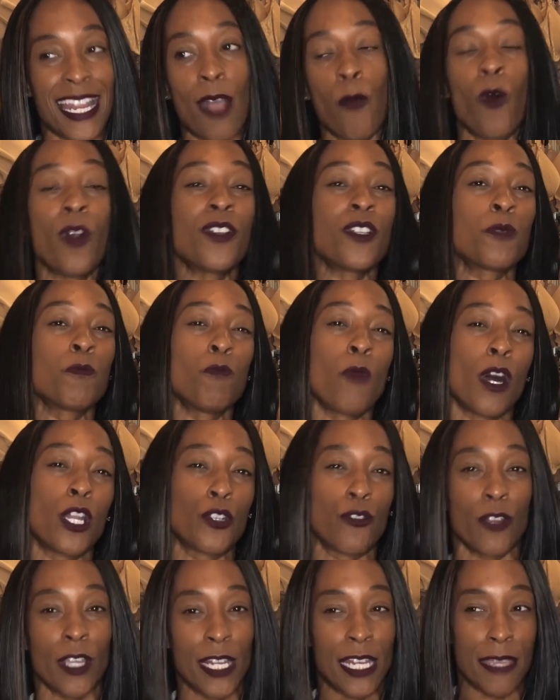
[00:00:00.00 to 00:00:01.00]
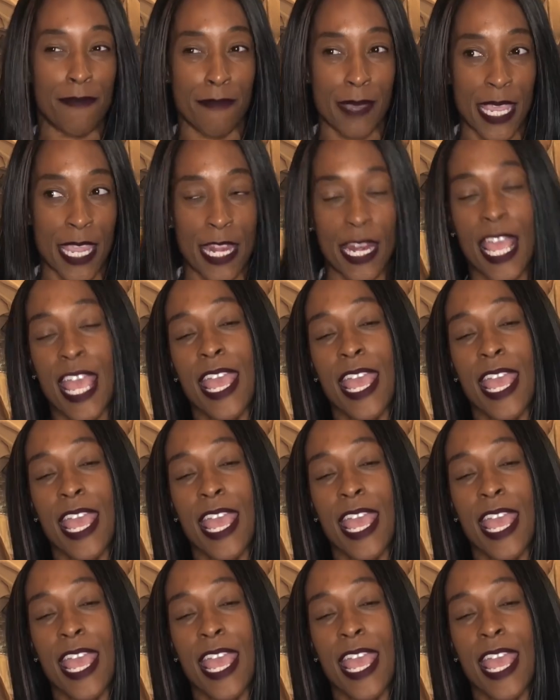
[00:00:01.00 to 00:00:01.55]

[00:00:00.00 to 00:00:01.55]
Now, what does moderately mean?